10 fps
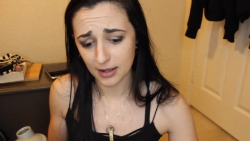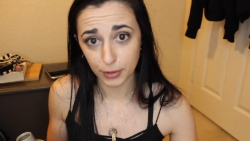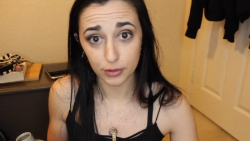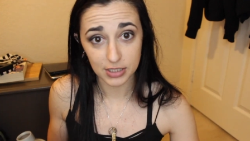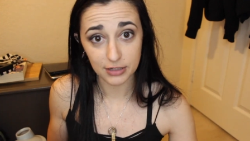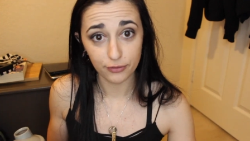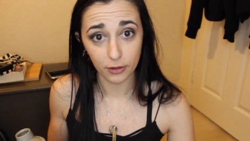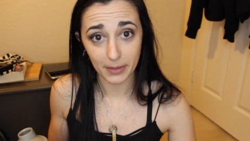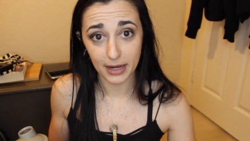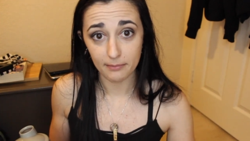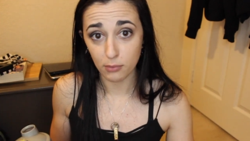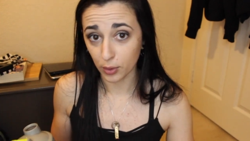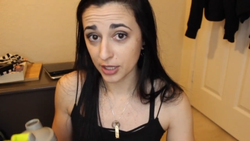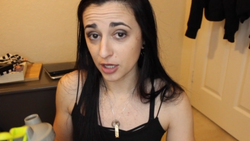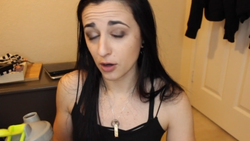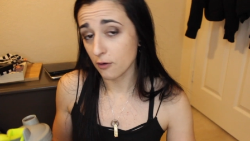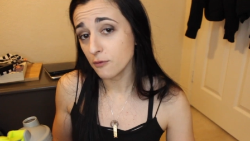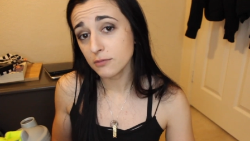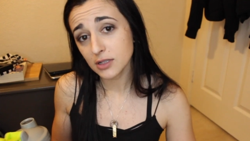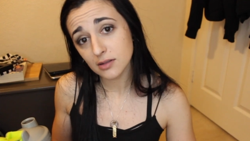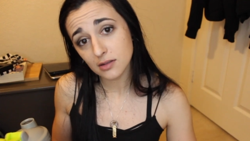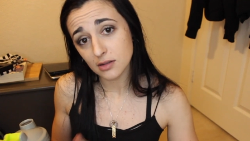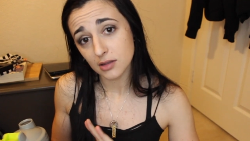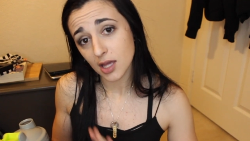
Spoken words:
protein for my morning oats